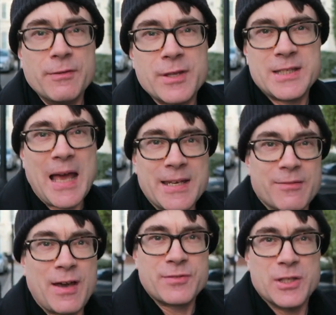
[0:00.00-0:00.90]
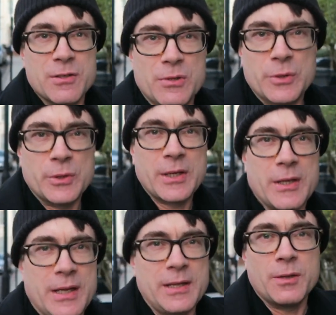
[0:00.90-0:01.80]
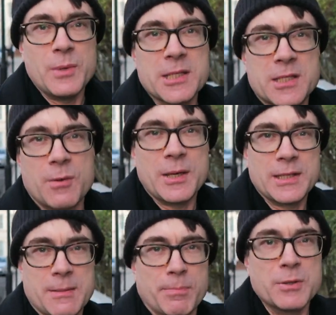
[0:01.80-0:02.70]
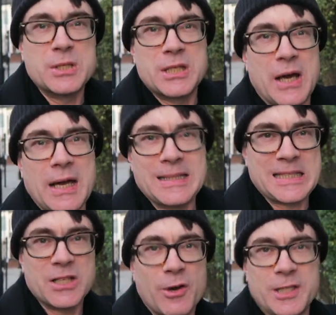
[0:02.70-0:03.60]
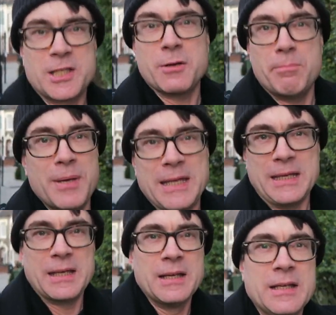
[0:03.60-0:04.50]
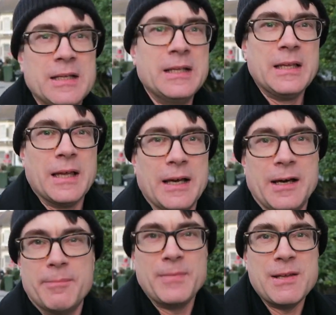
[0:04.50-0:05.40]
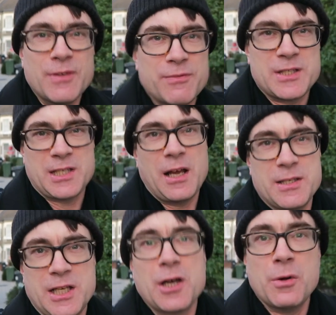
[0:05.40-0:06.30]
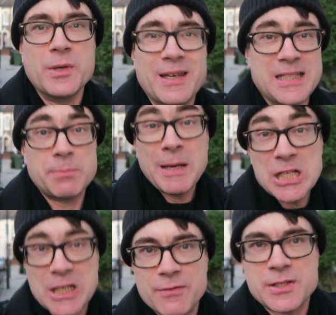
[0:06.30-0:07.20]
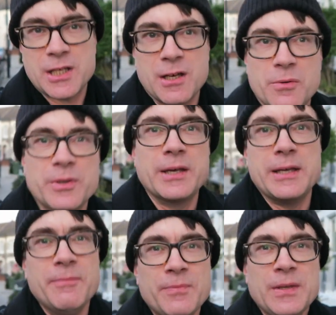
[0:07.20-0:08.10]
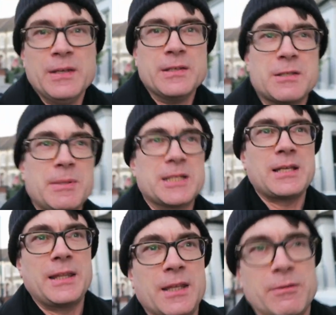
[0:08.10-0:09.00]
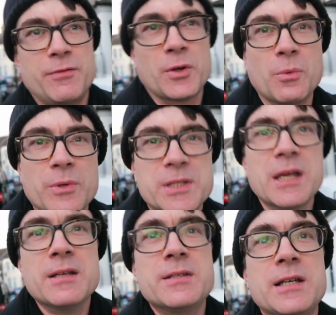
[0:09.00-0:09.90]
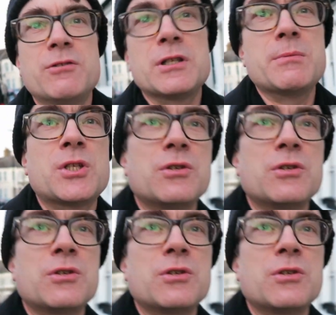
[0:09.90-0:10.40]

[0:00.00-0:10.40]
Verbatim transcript: I love this end of afternoon look in the winter when it's a blue sky and it's starting to turn pink. Um, even if it's a, it's a, cold day, especially if it's a cold day. It's a bit sad though, we've got all these dead Christmas